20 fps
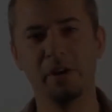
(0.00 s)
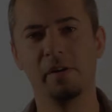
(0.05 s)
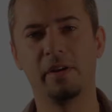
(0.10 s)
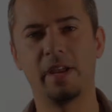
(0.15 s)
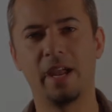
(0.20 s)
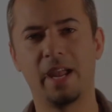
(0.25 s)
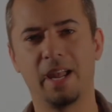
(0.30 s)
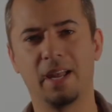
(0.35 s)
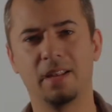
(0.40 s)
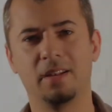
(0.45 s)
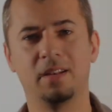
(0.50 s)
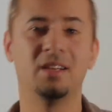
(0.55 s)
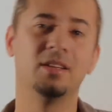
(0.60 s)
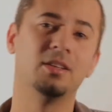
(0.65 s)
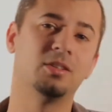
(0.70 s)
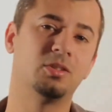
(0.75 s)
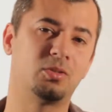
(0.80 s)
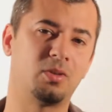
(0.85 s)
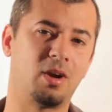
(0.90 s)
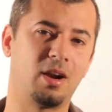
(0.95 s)
you can,
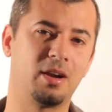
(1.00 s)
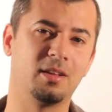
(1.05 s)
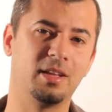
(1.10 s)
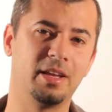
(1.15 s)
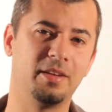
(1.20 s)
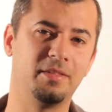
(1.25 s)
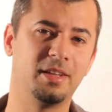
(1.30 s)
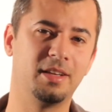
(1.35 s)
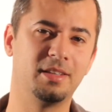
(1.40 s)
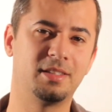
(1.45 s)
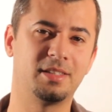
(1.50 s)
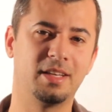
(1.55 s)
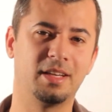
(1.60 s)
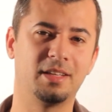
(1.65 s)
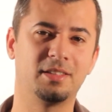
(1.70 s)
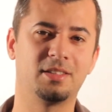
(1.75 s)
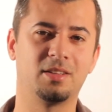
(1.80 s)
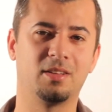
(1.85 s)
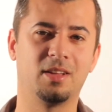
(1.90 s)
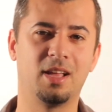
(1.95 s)
try to leave these
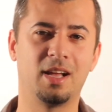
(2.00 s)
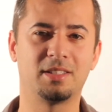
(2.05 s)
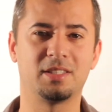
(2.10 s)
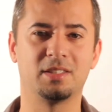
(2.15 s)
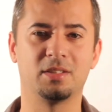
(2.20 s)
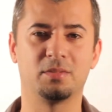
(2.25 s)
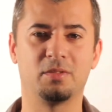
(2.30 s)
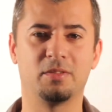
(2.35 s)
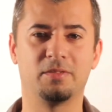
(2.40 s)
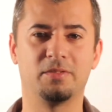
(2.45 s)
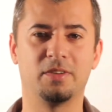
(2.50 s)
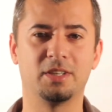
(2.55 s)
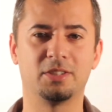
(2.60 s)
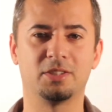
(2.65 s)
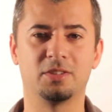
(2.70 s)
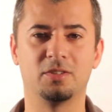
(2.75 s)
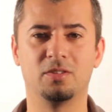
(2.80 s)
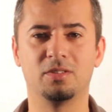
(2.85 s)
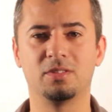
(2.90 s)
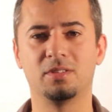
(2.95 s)
things to licensed
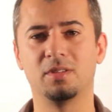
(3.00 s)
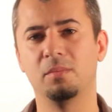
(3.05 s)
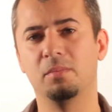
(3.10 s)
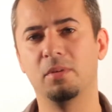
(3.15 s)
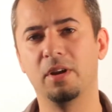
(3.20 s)
professionals,